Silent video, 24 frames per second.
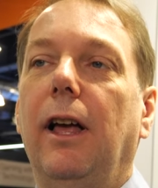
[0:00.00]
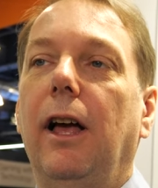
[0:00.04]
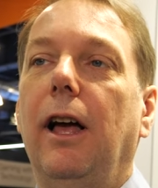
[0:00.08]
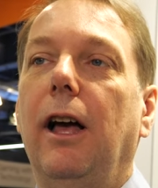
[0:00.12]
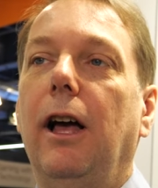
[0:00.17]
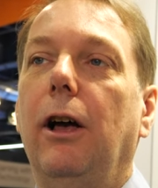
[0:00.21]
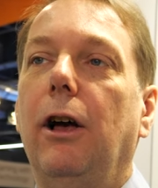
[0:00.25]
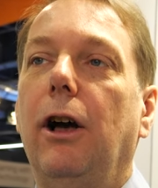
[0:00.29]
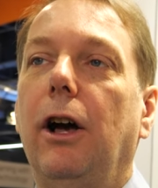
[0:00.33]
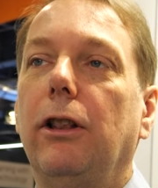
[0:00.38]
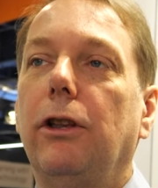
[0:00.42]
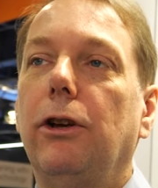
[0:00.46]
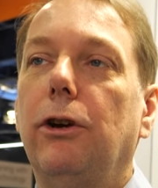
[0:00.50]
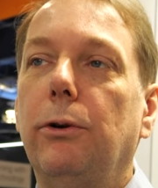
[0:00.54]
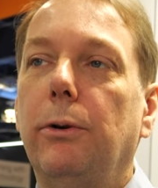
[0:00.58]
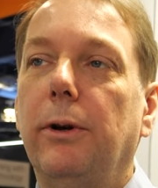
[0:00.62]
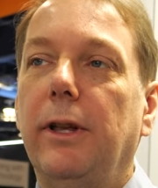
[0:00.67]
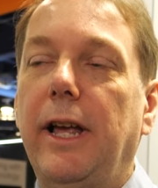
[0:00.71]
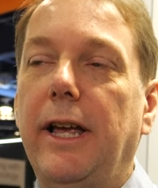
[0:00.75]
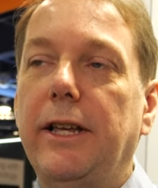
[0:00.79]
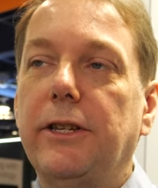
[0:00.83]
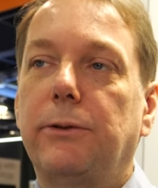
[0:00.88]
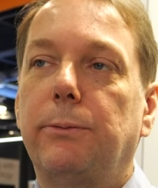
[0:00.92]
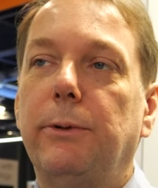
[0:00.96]
Although,
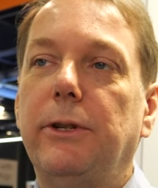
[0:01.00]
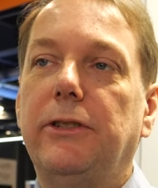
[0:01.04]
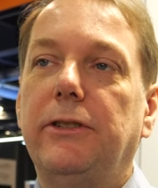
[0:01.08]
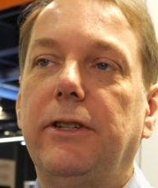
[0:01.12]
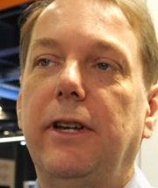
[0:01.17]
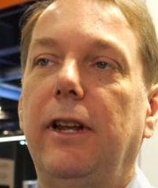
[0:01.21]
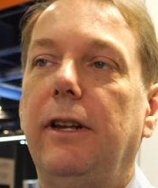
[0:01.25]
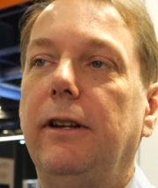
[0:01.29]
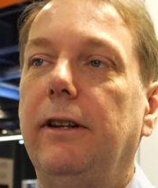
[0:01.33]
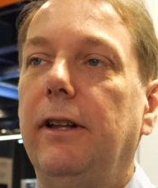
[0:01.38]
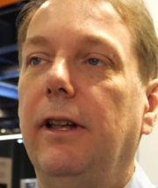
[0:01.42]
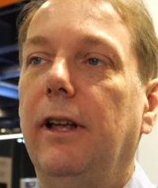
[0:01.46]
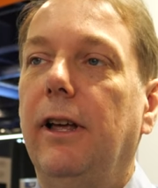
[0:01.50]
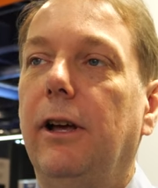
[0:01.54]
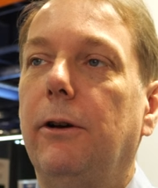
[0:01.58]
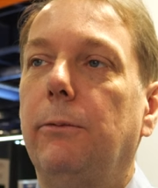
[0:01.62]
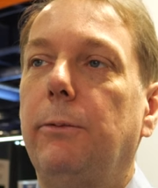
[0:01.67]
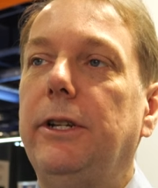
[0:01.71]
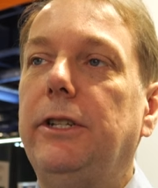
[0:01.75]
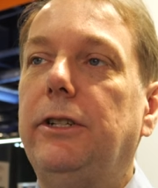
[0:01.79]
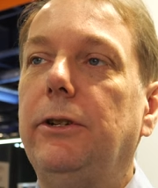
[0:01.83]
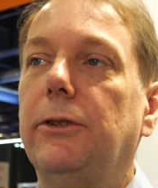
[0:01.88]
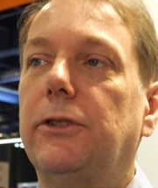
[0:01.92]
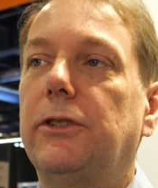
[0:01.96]
as we said,
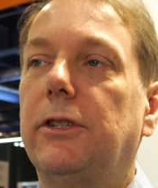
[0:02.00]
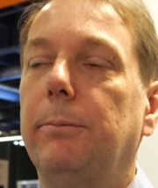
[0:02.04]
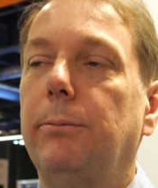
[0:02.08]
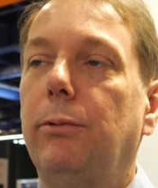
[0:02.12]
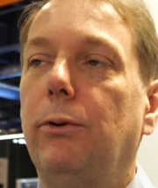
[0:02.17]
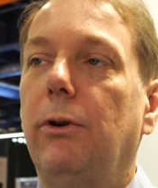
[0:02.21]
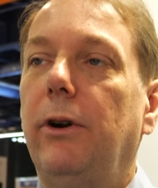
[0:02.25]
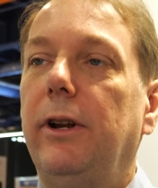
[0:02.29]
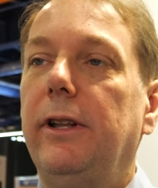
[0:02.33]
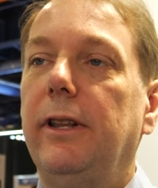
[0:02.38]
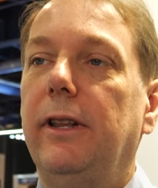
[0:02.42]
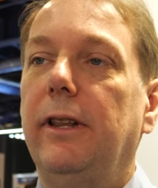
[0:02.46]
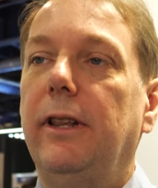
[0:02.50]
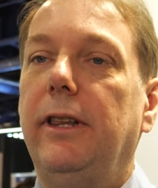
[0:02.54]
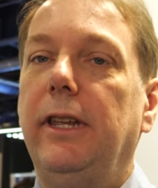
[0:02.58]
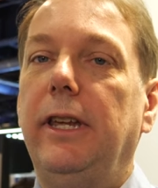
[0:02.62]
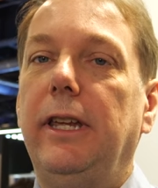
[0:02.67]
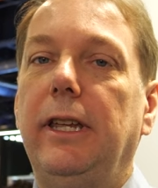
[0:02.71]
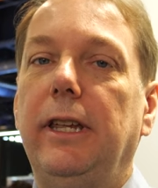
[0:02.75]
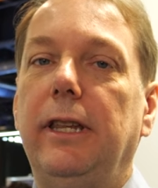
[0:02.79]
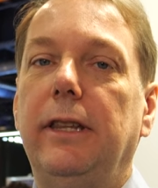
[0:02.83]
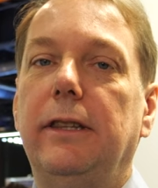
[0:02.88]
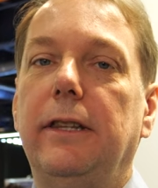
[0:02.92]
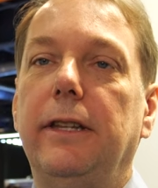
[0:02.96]
we do support
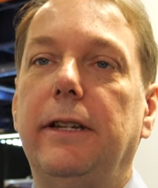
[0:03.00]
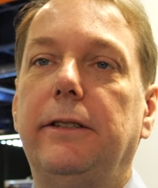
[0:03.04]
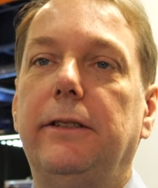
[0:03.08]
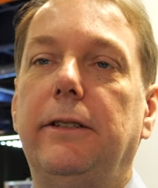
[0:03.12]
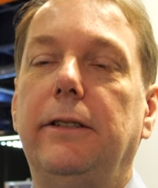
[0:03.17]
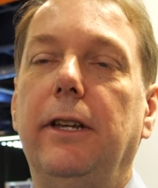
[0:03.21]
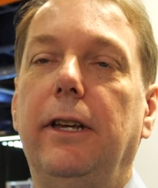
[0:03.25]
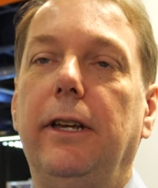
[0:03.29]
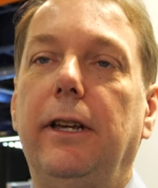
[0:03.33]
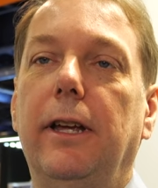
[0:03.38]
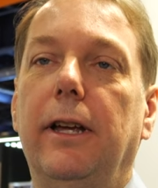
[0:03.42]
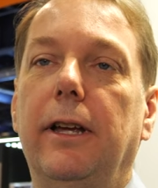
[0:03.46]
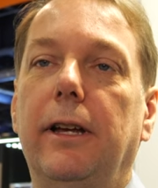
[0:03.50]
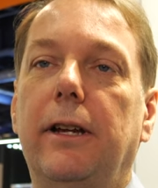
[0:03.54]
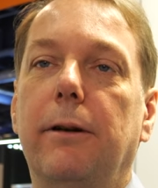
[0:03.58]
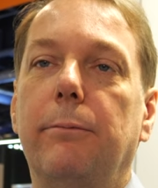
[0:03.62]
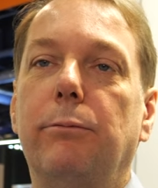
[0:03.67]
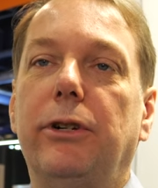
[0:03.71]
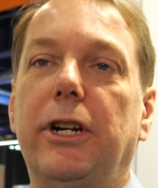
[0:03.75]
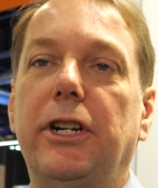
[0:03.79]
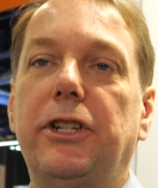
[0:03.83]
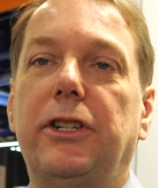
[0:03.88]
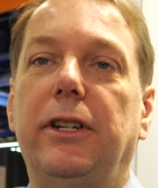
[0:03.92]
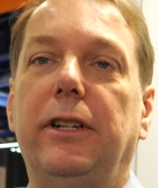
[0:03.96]
the
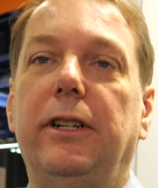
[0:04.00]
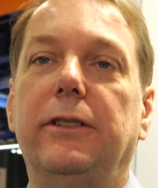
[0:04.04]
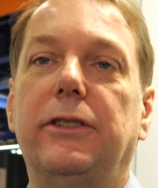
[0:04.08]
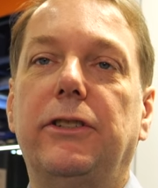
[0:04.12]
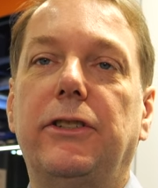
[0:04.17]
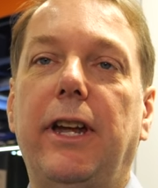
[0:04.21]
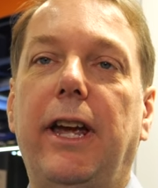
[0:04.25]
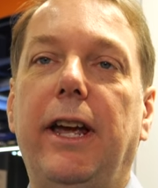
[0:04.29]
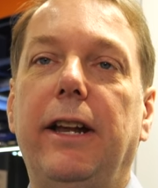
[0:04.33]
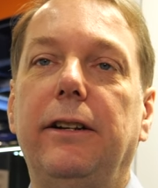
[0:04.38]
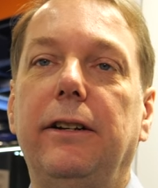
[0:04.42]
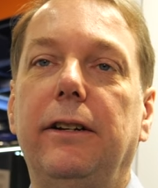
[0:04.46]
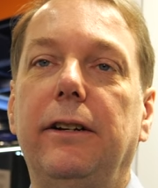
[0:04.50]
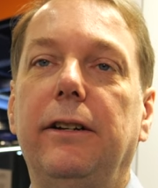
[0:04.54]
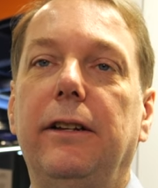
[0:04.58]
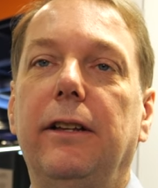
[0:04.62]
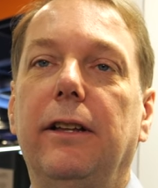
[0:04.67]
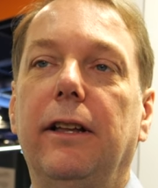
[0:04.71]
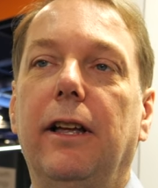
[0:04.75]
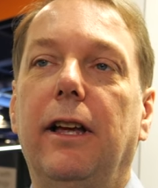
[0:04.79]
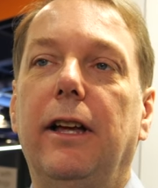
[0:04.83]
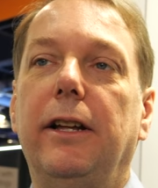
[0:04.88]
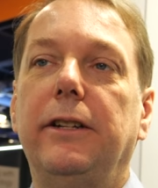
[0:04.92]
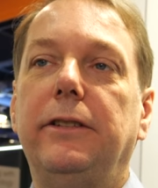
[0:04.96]
compression standard
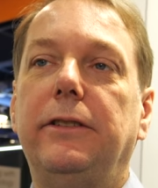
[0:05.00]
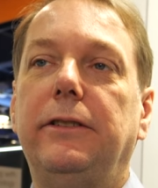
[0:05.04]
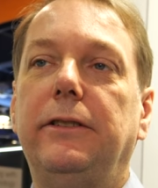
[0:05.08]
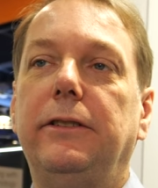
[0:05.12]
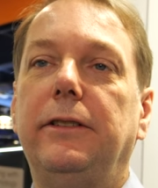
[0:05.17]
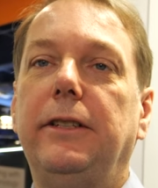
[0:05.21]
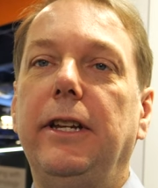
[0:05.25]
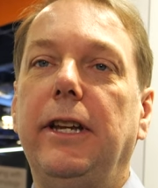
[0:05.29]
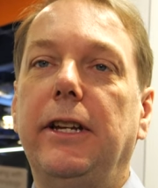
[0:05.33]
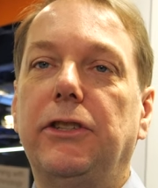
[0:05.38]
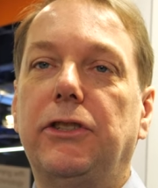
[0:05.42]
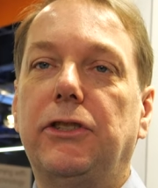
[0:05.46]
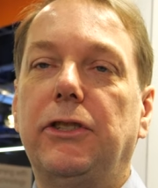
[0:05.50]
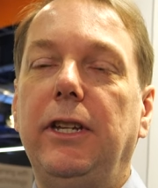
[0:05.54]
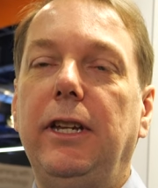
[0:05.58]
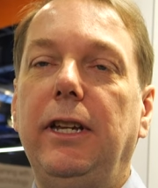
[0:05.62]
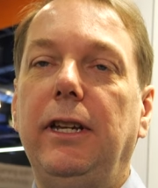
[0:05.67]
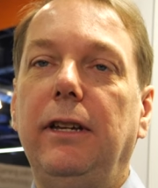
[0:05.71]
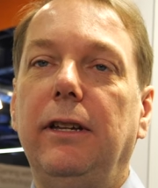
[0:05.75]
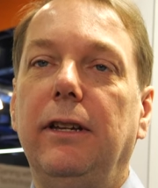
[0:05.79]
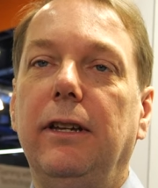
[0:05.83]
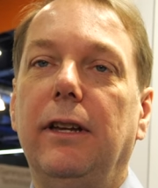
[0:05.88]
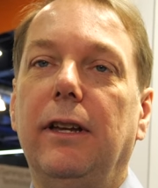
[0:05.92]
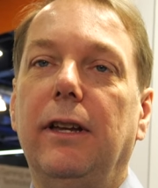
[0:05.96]
DSC
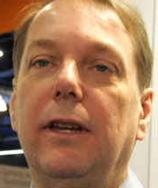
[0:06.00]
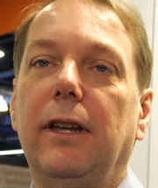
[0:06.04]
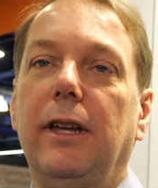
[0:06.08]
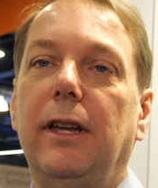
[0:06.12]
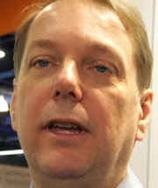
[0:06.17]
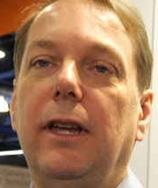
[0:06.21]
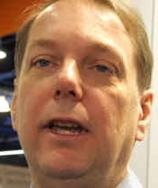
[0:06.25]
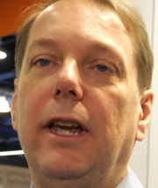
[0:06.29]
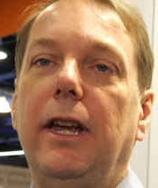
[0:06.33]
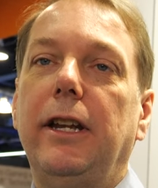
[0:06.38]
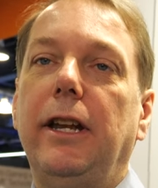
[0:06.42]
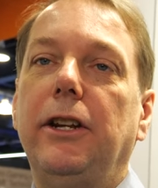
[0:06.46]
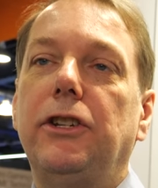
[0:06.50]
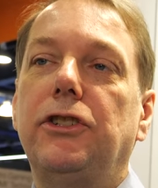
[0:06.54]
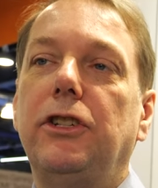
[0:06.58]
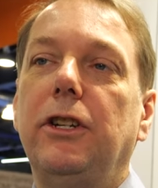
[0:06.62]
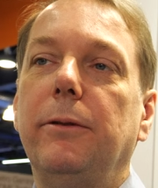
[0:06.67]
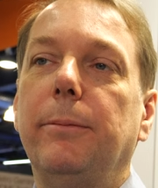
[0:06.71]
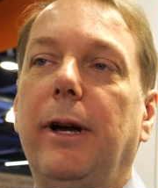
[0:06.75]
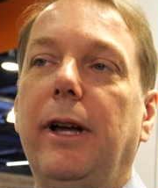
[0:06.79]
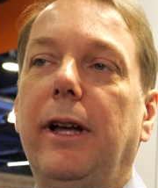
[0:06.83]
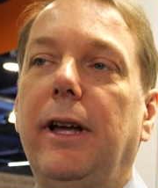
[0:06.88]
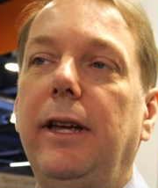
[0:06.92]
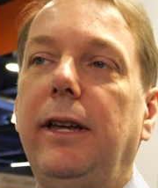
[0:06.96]
in
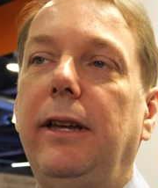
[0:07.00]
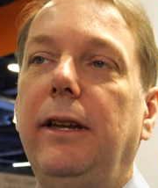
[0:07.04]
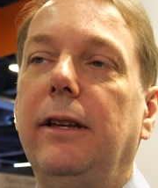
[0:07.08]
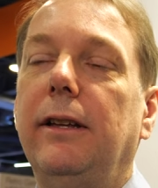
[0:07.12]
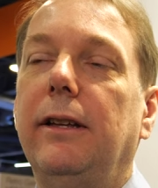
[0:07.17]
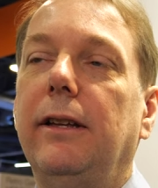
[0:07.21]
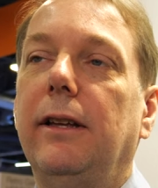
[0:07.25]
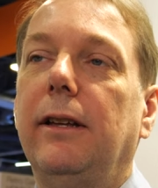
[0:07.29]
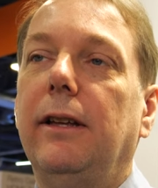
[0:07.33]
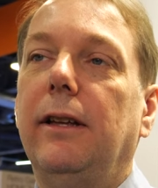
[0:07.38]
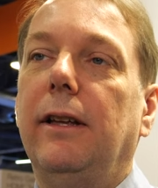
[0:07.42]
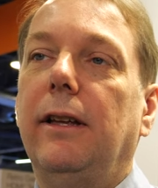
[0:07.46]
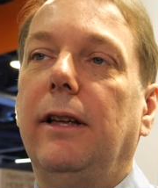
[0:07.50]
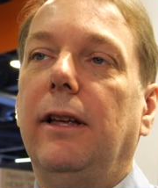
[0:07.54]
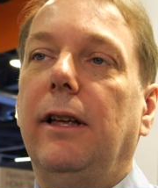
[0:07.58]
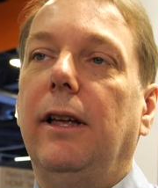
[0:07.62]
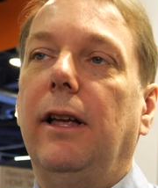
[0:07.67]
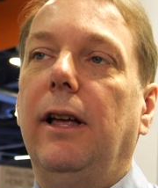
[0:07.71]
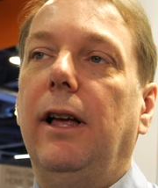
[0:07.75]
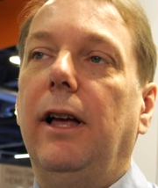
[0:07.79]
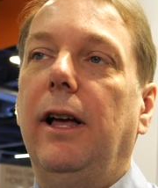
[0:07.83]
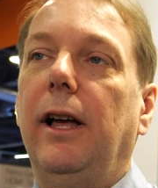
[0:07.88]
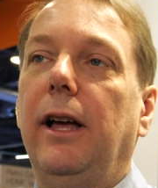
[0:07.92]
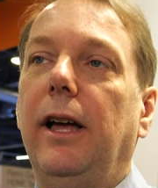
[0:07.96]
HDMI,
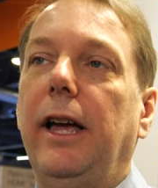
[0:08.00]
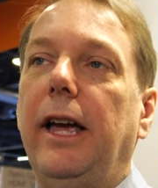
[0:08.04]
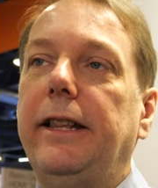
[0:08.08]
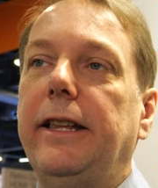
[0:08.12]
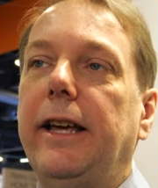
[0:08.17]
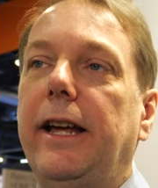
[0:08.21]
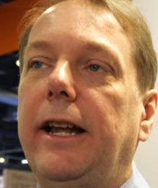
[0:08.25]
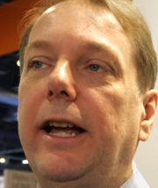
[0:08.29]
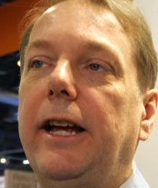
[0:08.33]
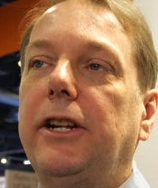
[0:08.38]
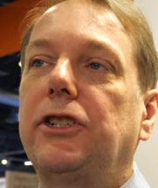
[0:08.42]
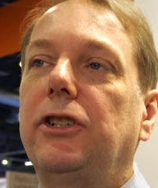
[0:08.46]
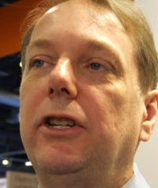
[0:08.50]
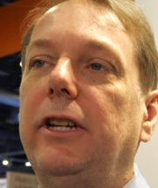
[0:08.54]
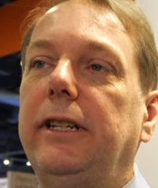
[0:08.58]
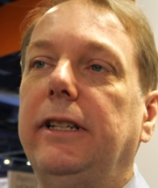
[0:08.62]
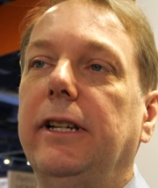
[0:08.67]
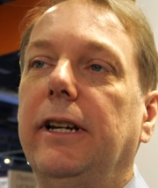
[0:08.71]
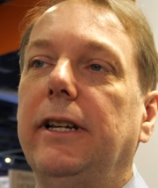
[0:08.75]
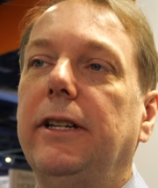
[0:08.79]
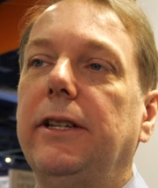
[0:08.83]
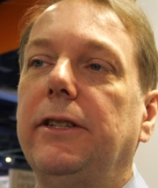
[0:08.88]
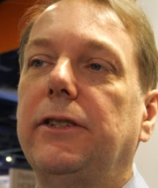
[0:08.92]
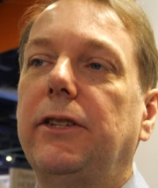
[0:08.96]
and that actually
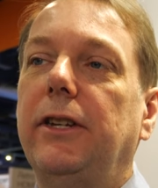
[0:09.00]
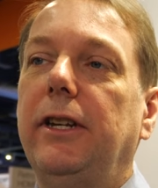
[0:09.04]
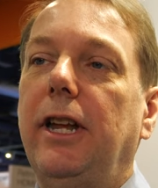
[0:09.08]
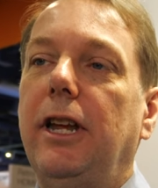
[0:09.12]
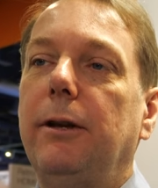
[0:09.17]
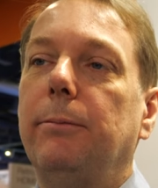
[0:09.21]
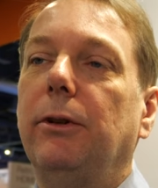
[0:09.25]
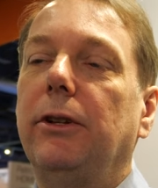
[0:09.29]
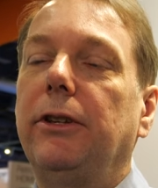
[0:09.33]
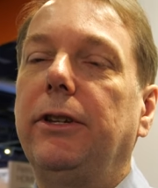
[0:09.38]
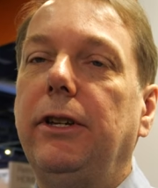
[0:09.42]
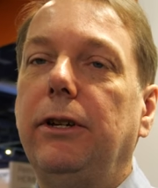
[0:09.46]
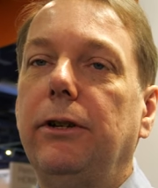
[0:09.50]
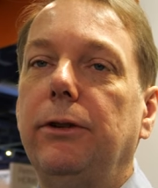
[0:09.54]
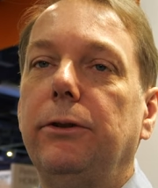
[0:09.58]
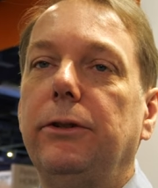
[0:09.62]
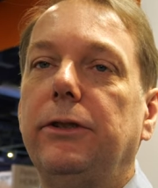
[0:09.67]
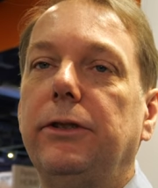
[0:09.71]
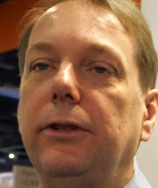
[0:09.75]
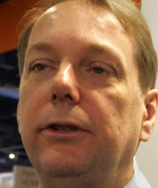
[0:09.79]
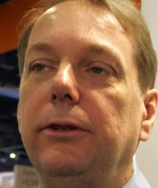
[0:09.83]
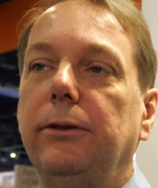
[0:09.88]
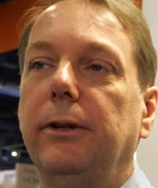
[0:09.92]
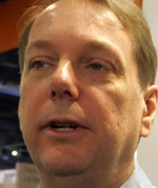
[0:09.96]
does enable you
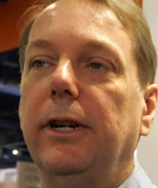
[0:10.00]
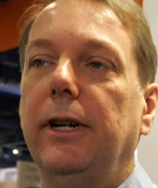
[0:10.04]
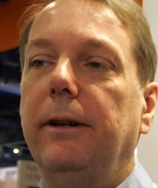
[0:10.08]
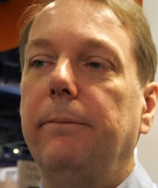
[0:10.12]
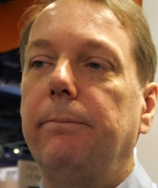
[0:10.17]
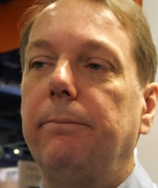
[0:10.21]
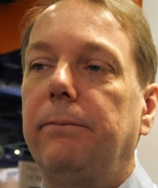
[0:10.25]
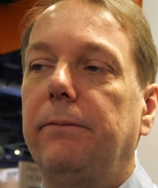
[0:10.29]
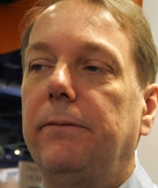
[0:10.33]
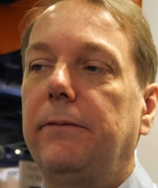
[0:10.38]
to